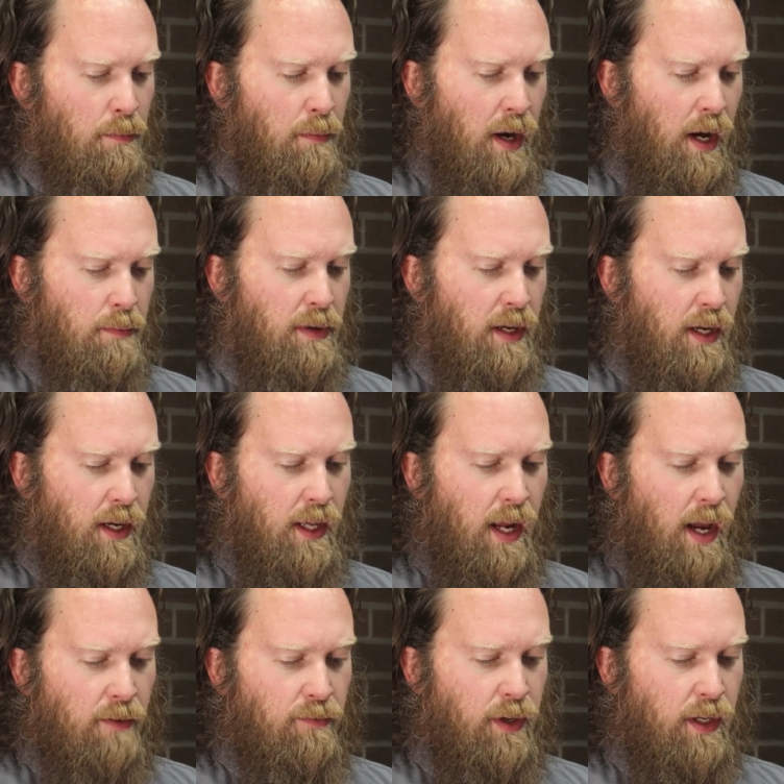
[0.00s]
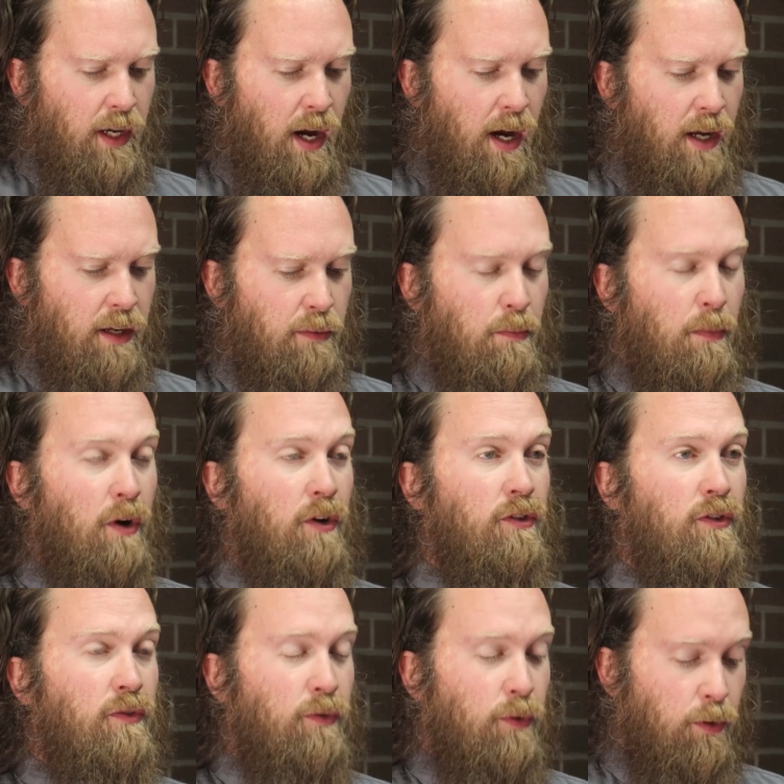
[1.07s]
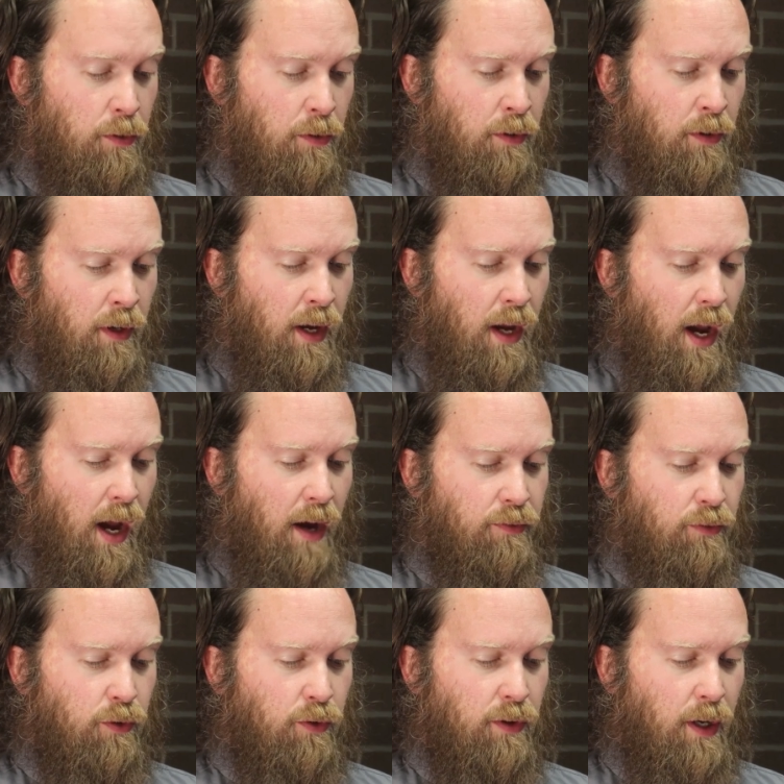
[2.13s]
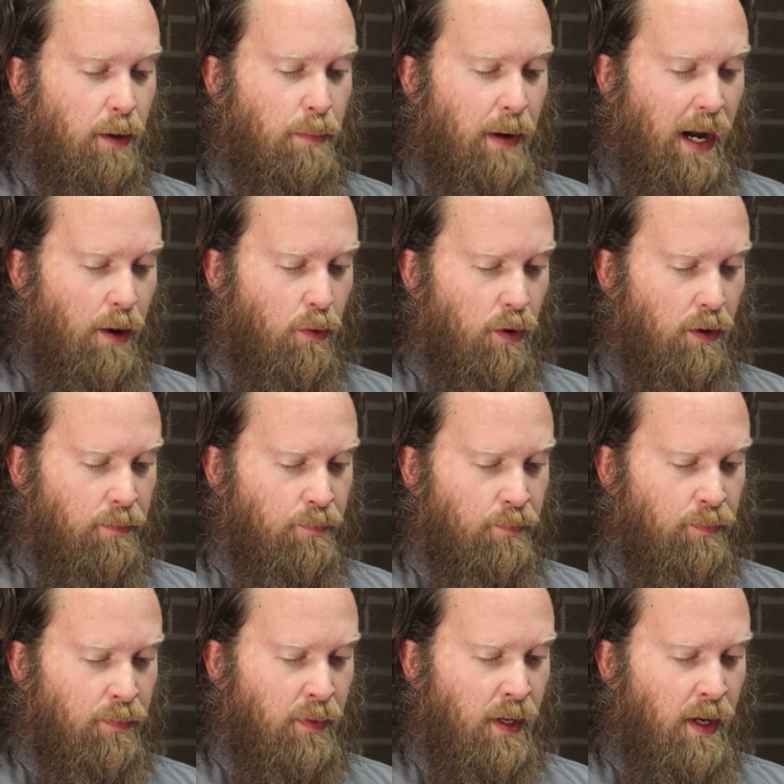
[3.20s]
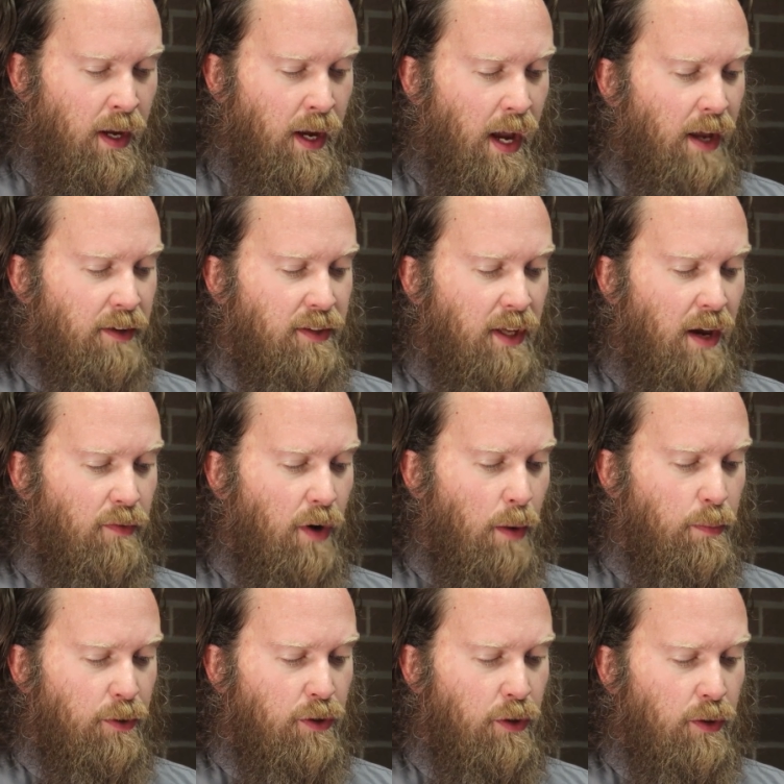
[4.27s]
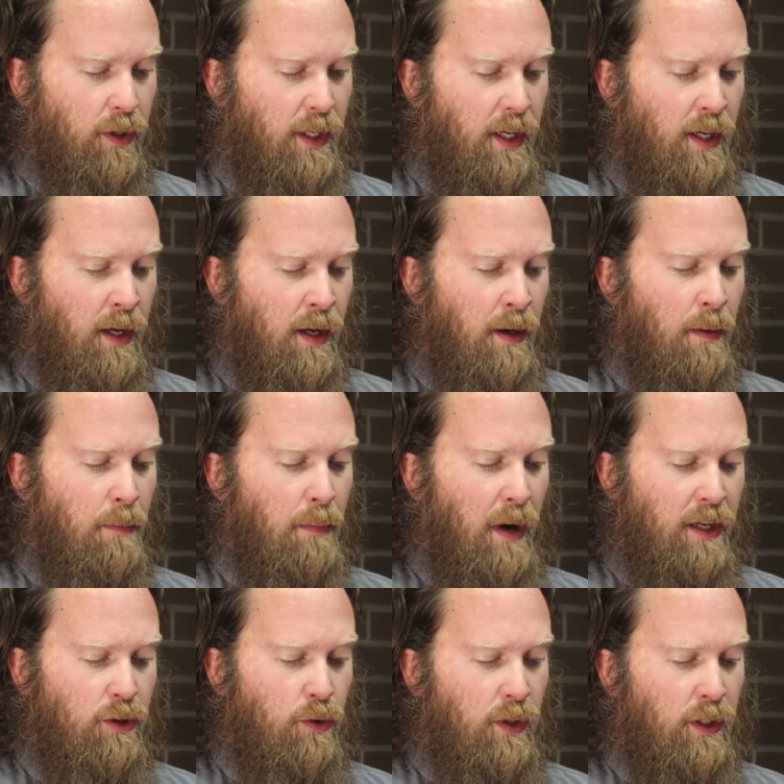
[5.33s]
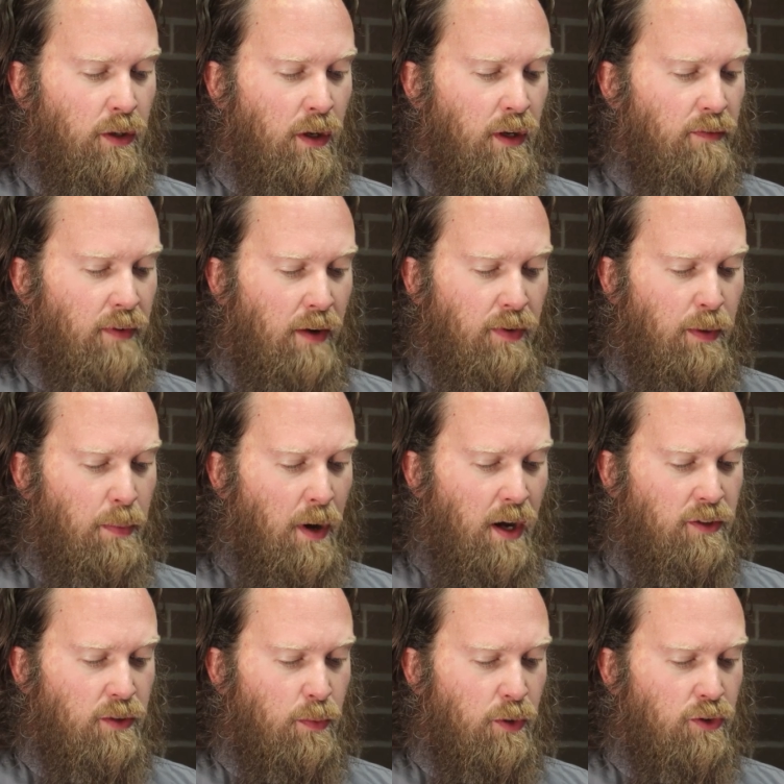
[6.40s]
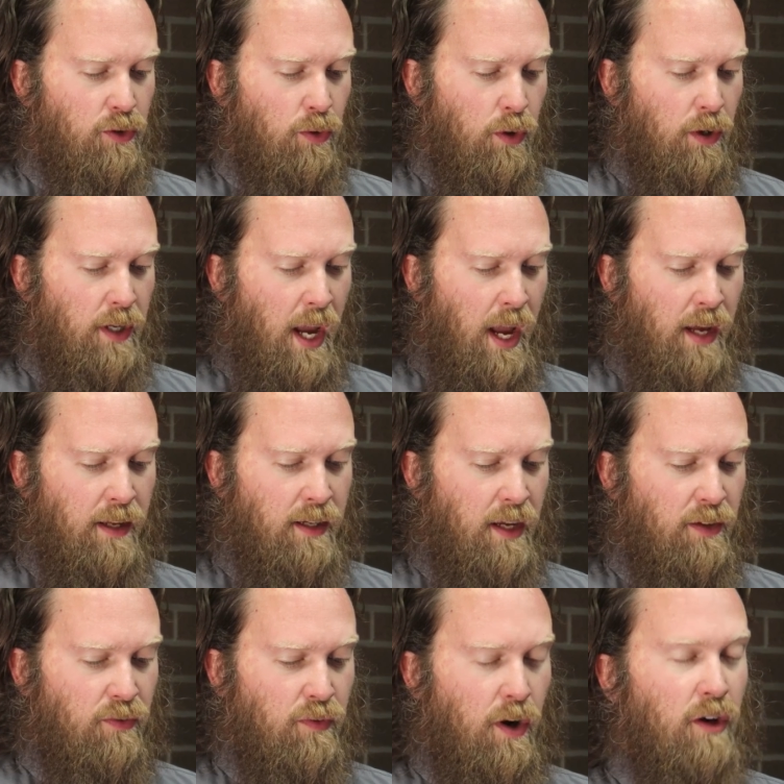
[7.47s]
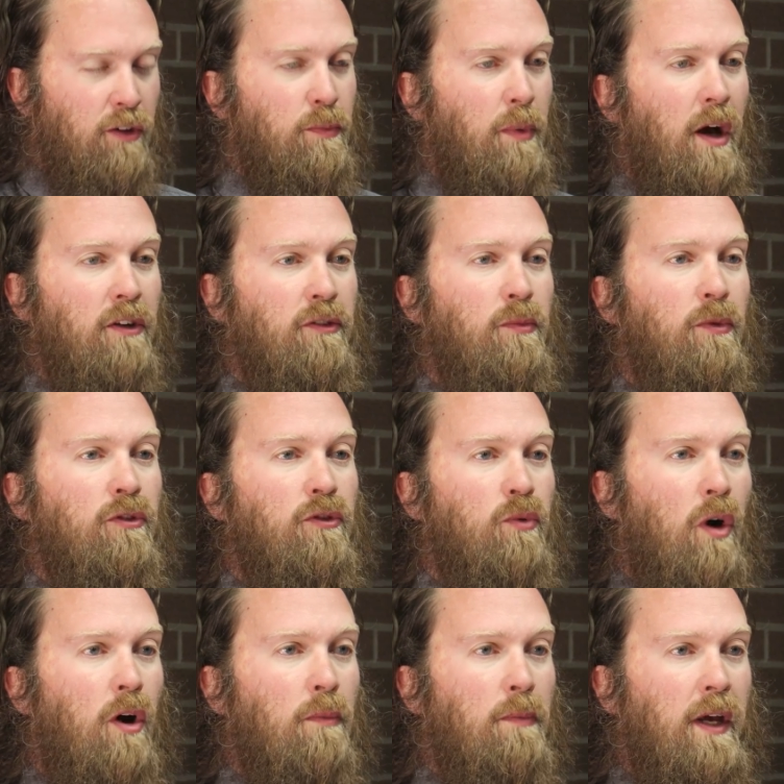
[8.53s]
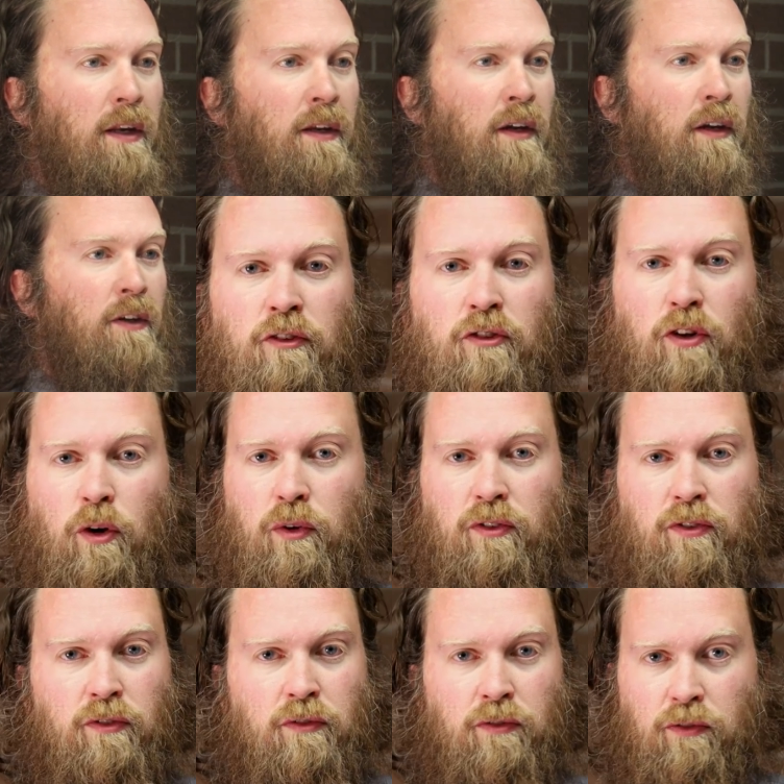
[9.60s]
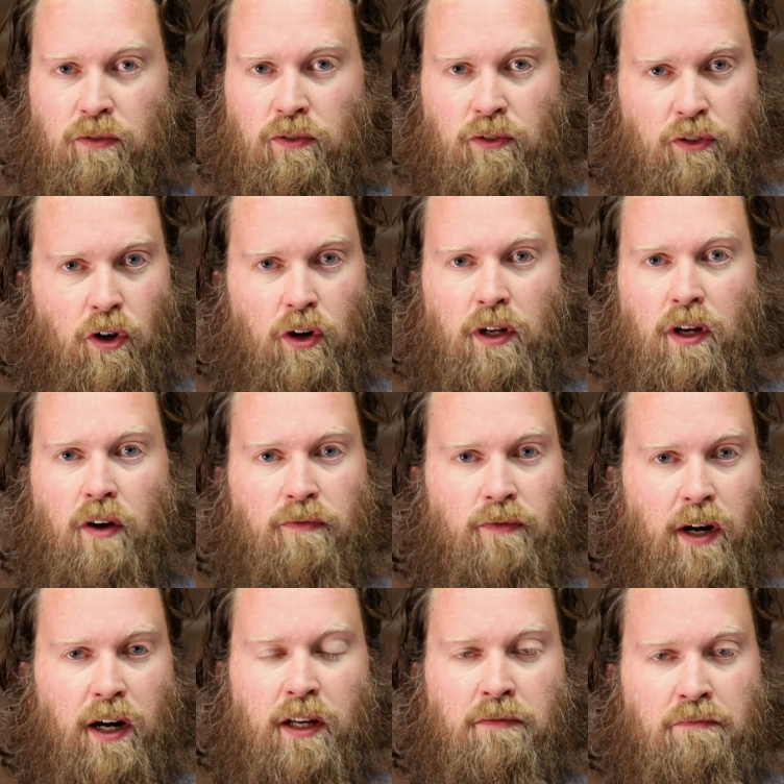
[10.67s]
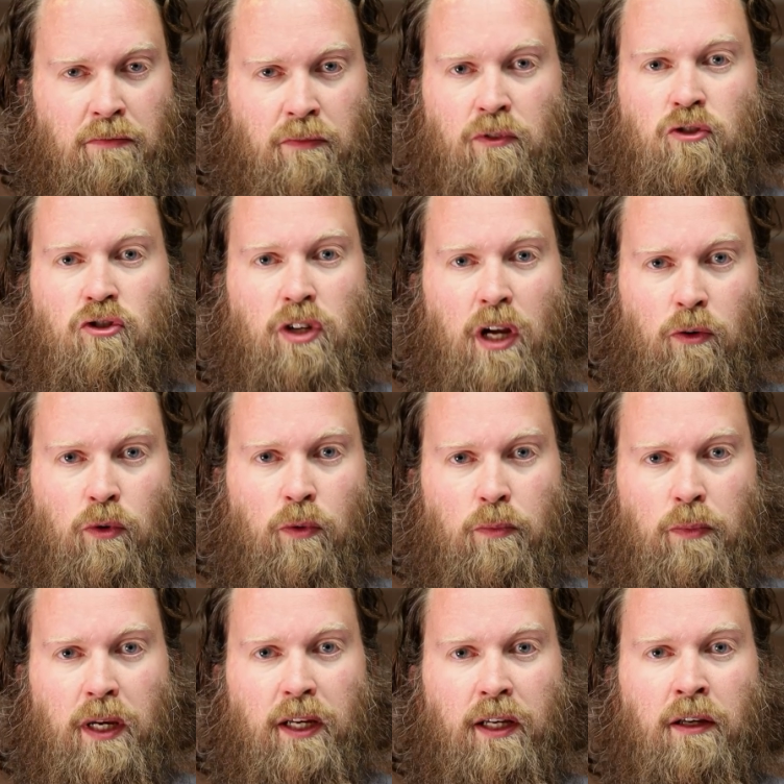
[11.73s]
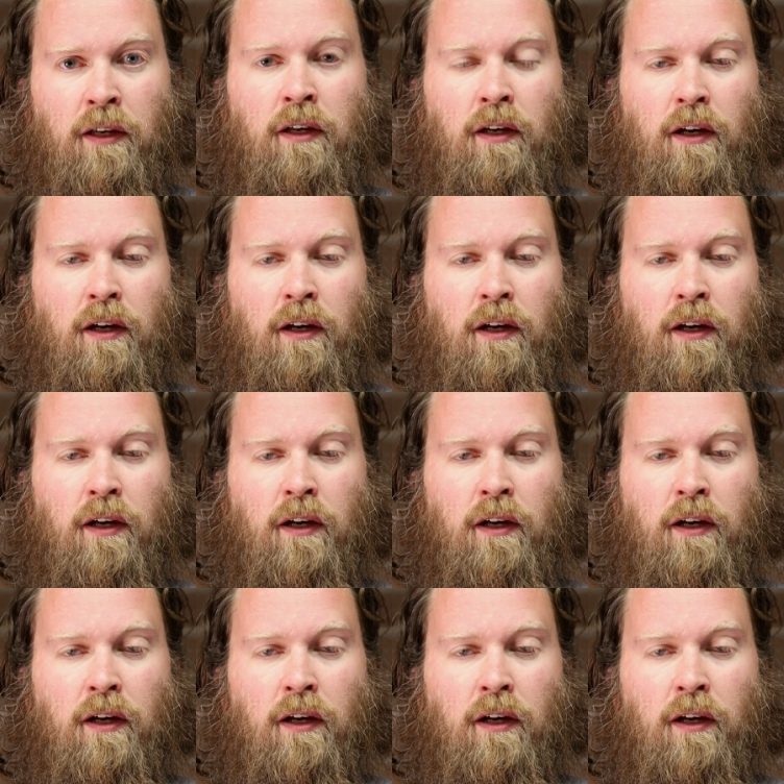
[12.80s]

by being in every kind merciful after their power, as they have opportunity, by doing good of every possible sort, and as far as possible to all men. So it's starting off very general, big.